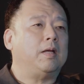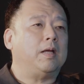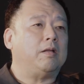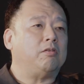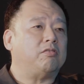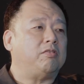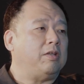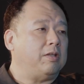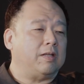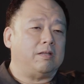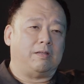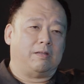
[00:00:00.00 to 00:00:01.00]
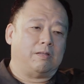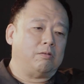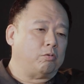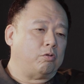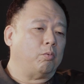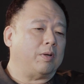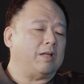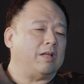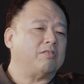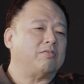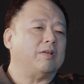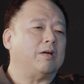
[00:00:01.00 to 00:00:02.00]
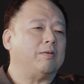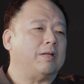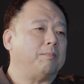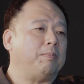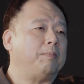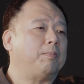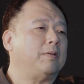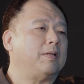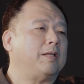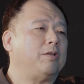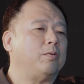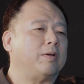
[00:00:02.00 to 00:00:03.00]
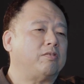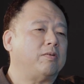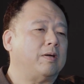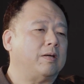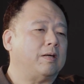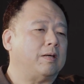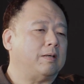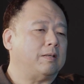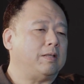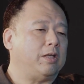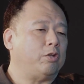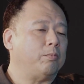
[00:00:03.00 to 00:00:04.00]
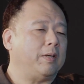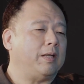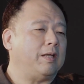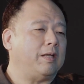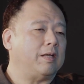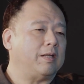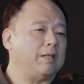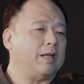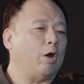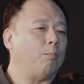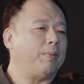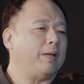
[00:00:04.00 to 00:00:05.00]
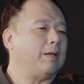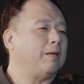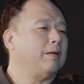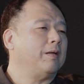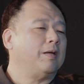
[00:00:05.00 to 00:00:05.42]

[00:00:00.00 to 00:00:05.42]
and to see to what it is now and the people that you actually are uh, incubating and helping